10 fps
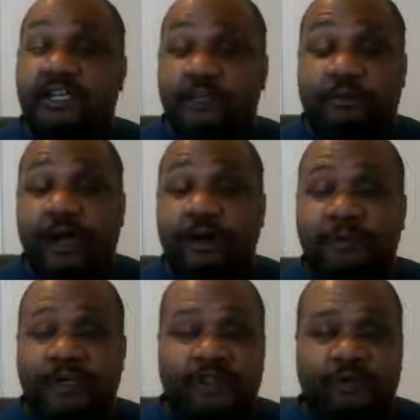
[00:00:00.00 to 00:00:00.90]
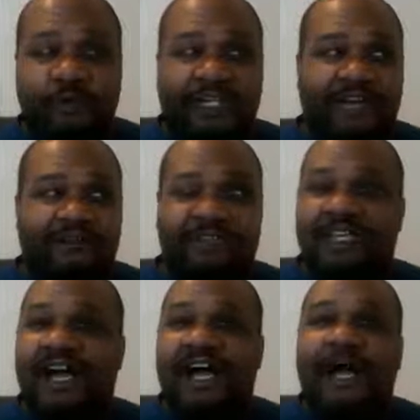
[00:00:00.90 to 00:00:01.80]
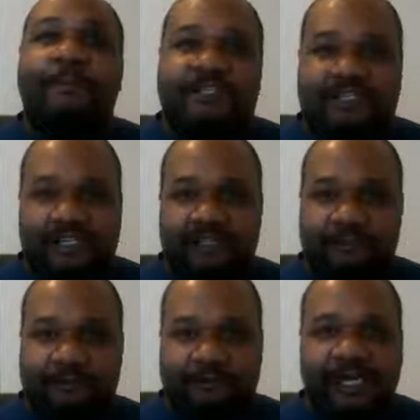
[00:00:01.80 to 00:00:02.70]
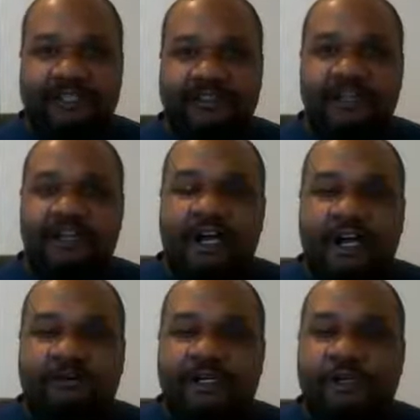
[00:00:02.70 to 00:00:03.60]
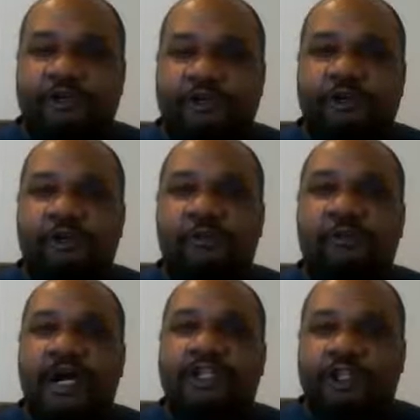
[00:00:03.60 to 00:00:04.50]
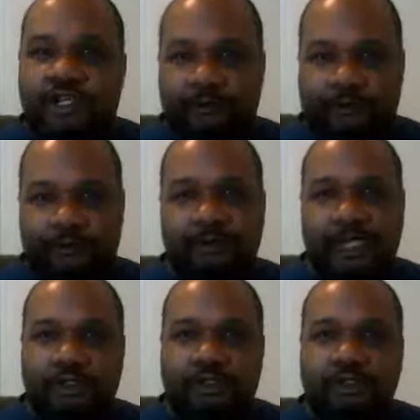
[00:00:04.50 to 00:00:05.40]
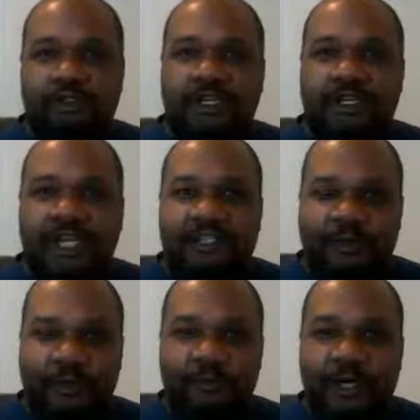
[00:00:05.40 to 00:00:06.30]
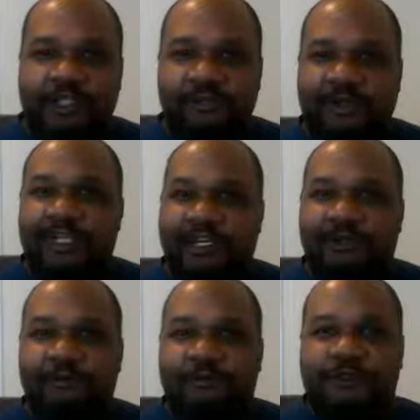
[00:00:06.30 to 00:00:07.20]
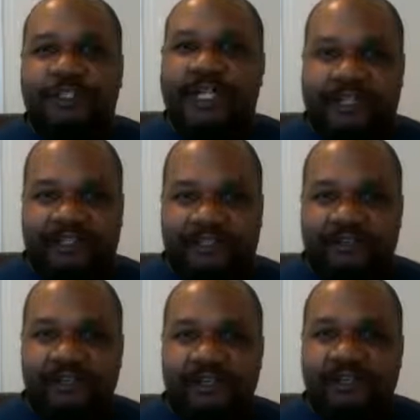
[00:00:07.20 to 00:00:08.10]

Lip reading: The problem is we have the opposite effect of there's too much information and too much of it conflicts.